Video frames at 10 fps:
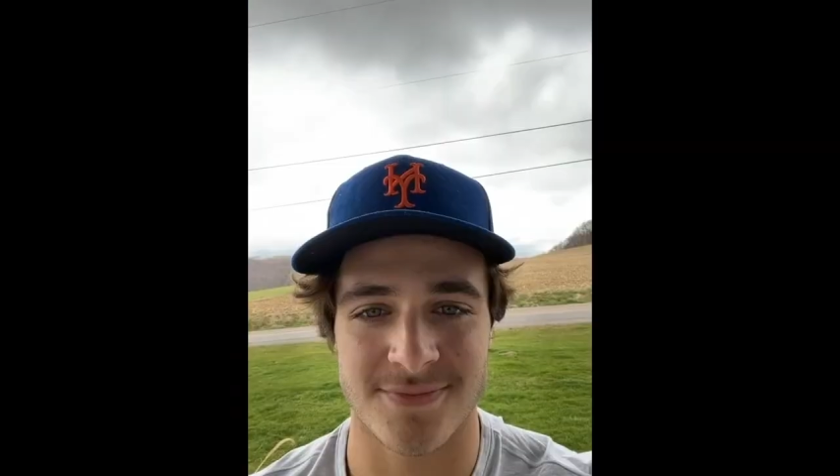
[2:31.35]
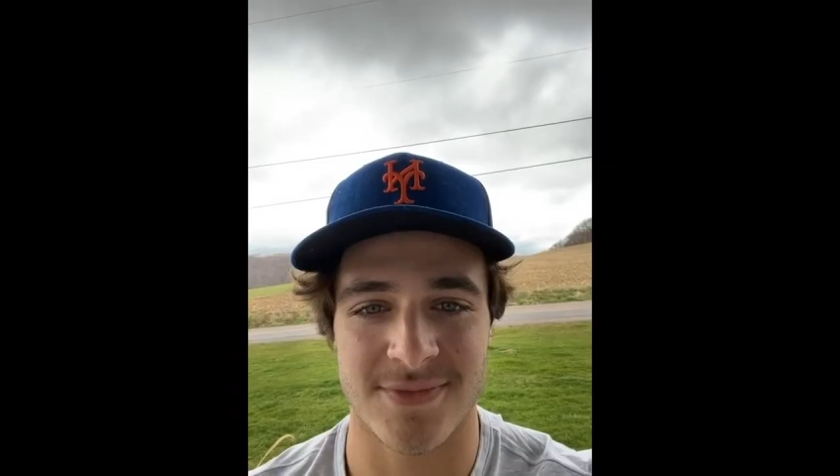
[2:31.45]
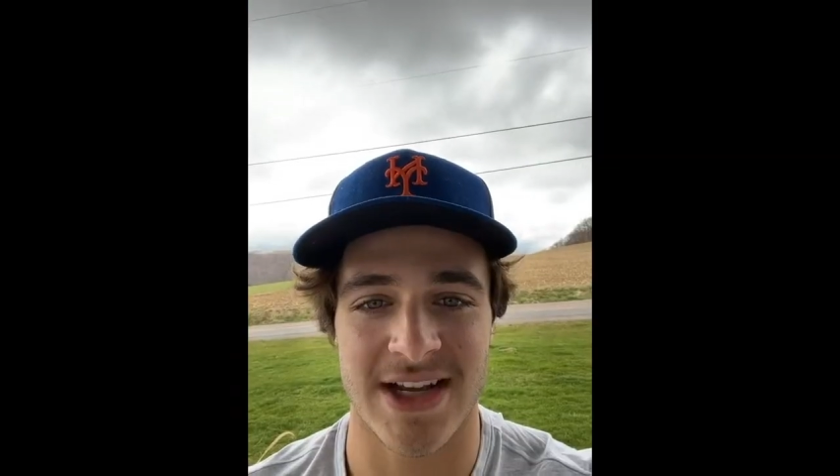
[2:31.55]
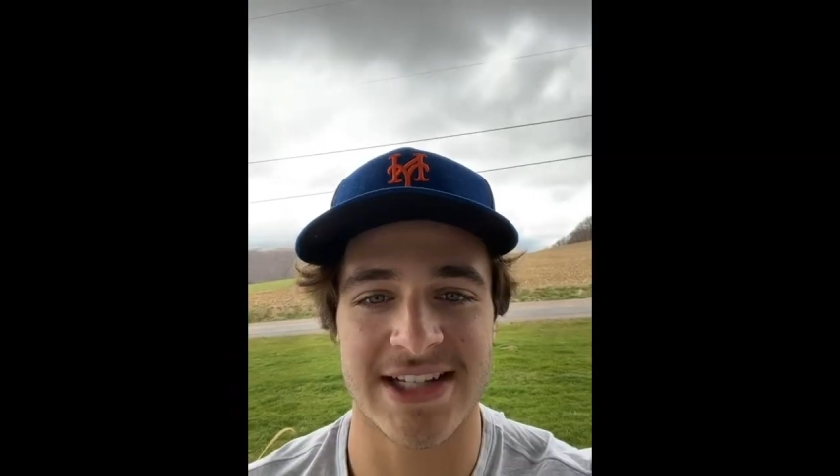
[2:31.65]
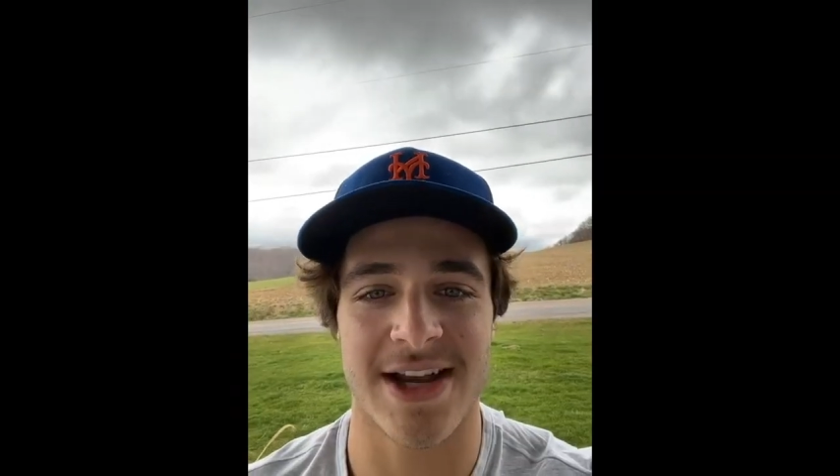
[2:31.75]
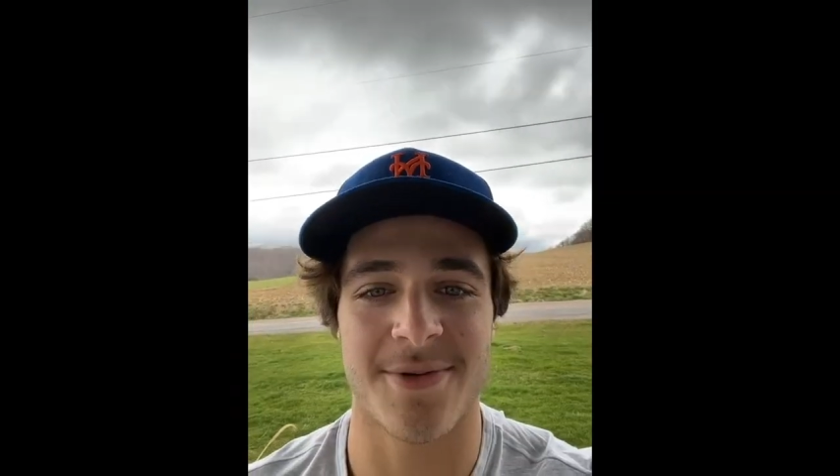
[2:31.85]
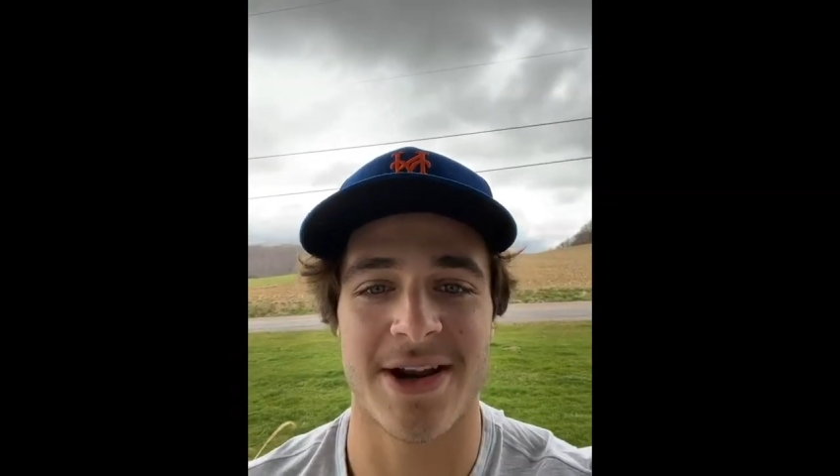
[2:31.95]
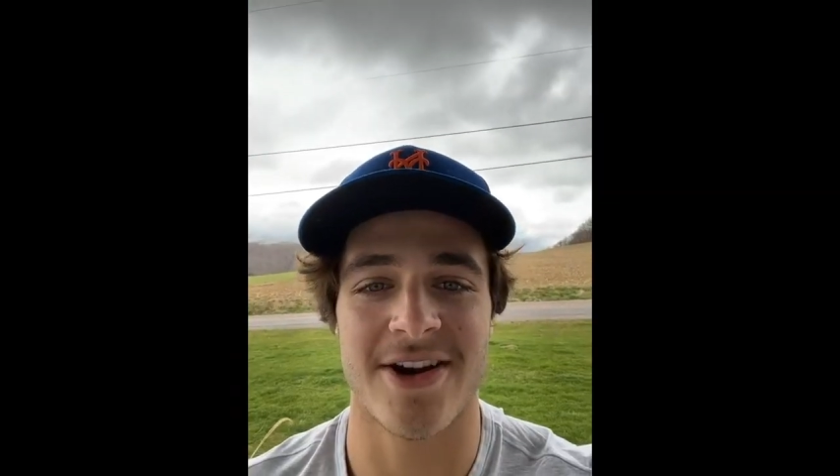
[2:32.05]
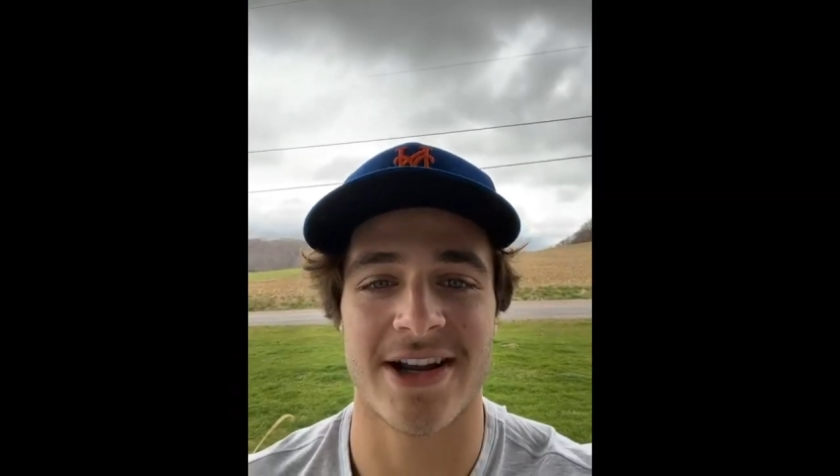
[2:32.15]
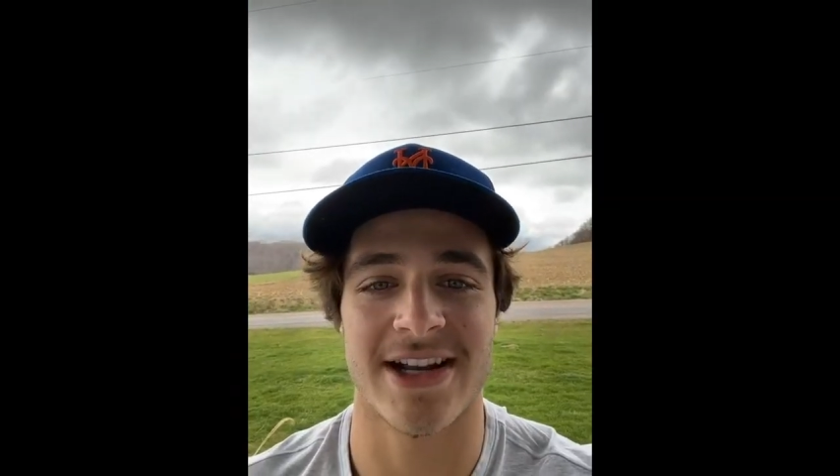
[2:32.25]
Hey, Tammy and
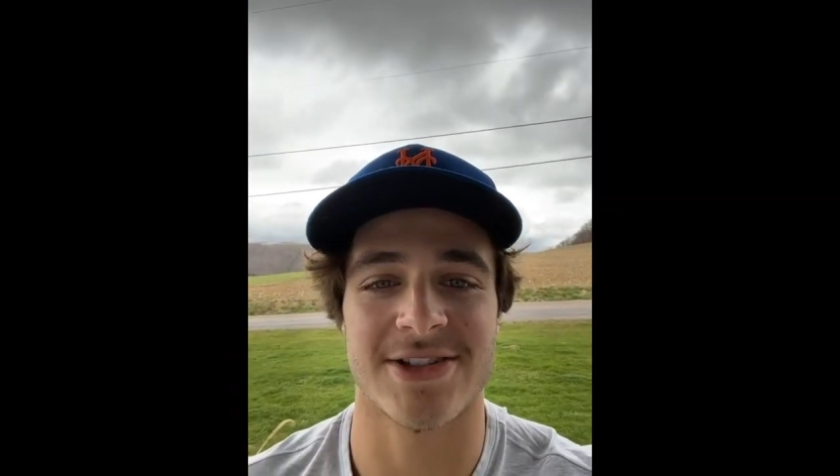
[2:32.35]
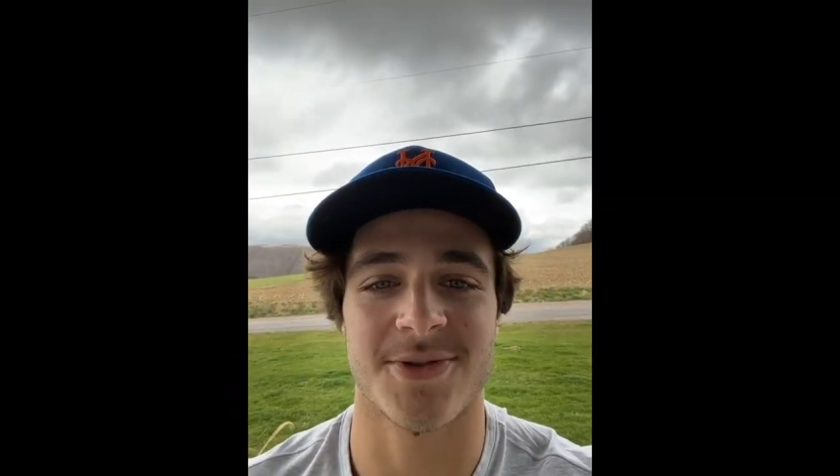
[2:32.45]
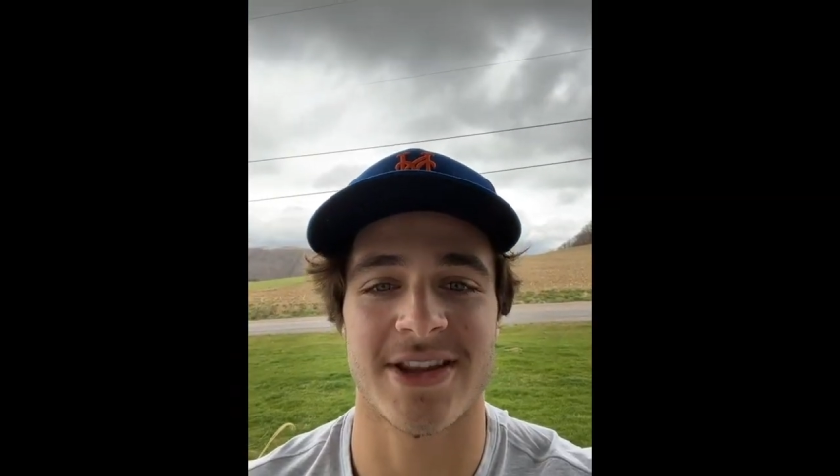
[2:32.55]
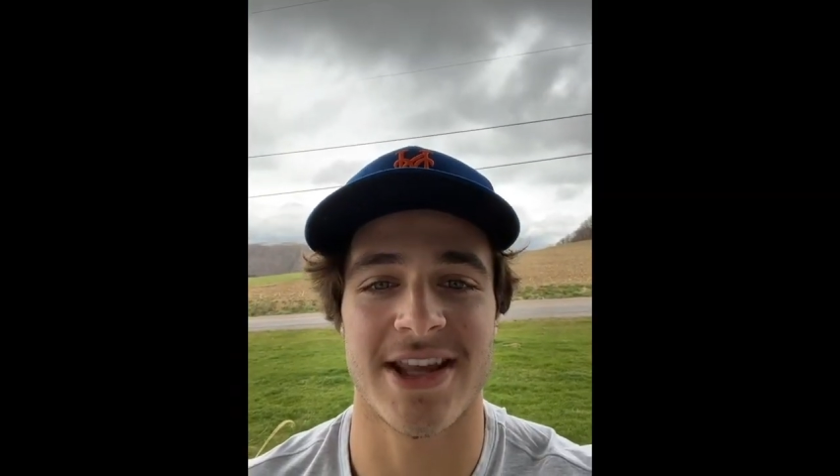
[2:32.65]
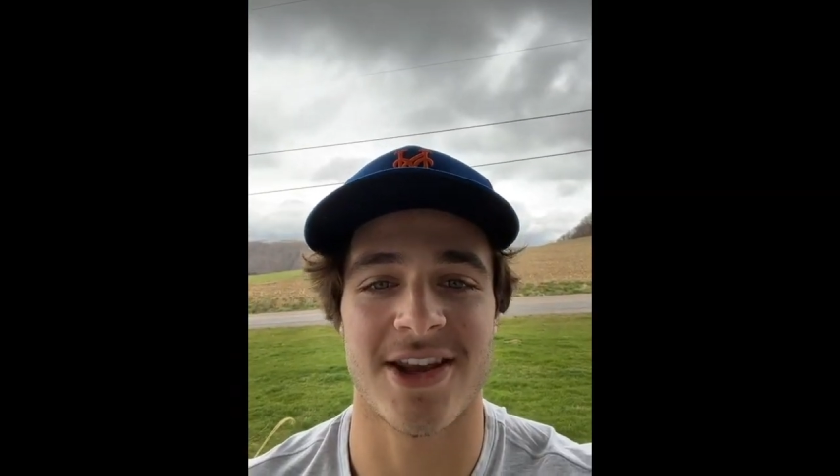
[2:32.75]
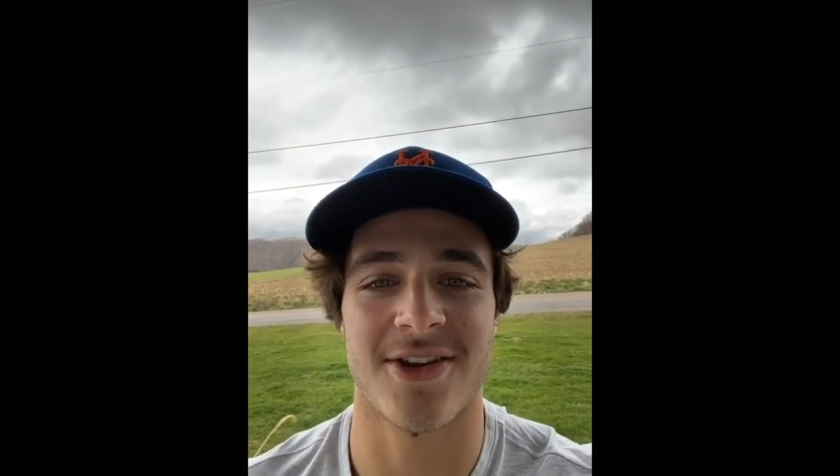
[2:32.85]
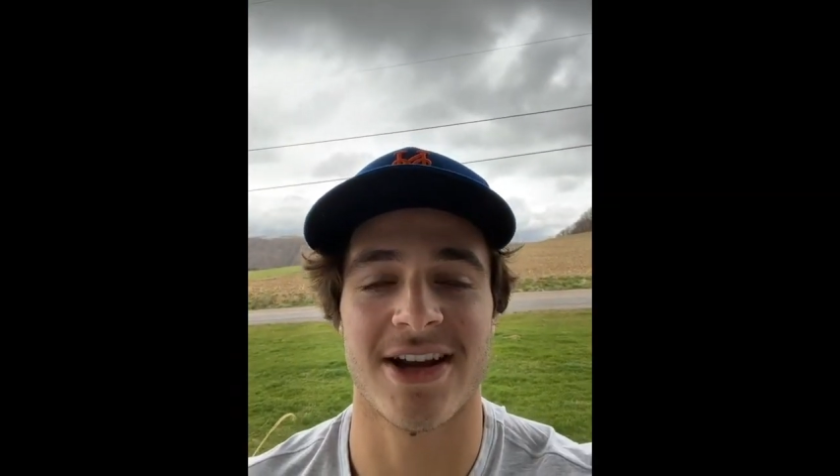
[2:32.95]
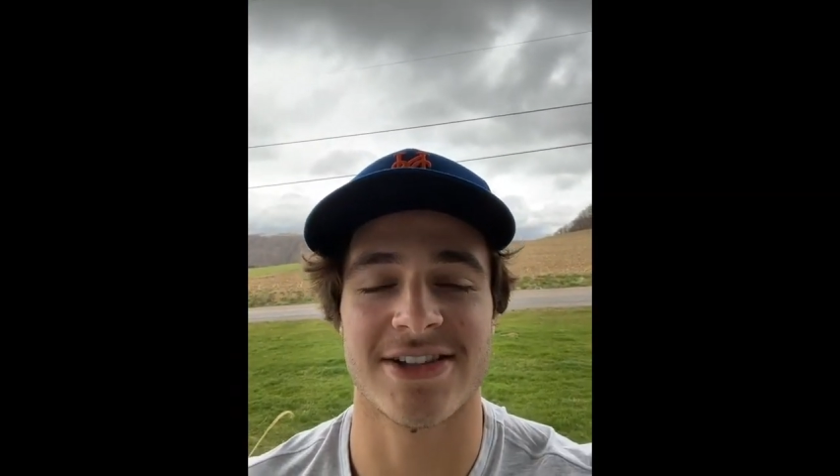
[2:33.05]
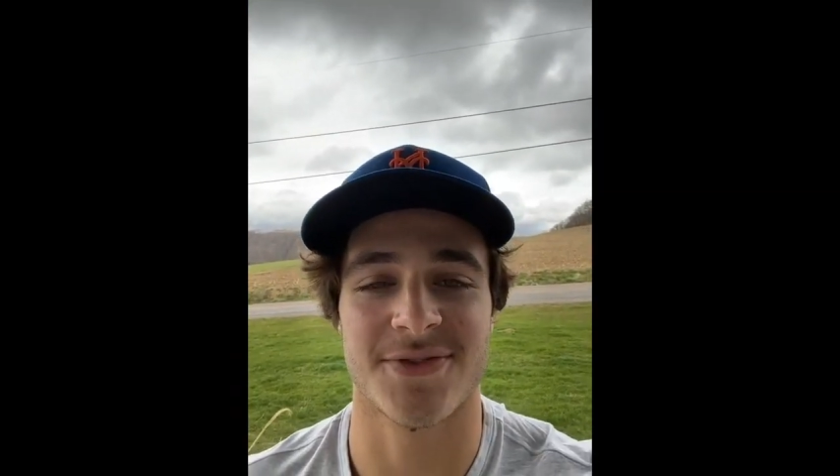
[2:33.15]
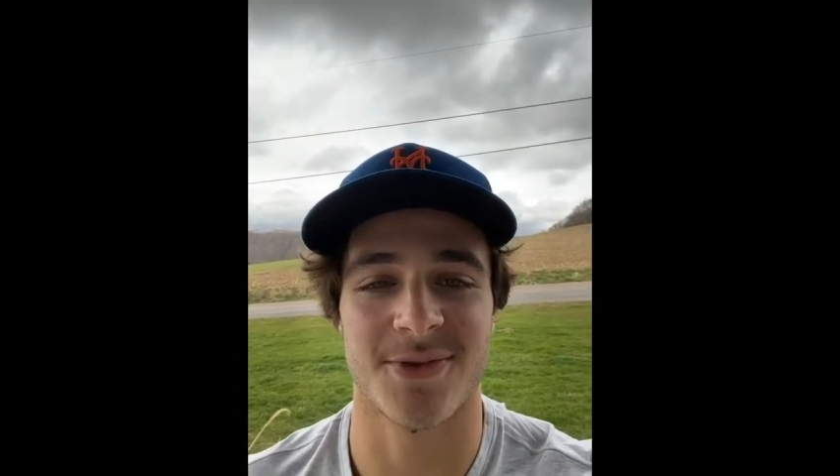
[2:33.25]
Eric, I just want to thank you guys for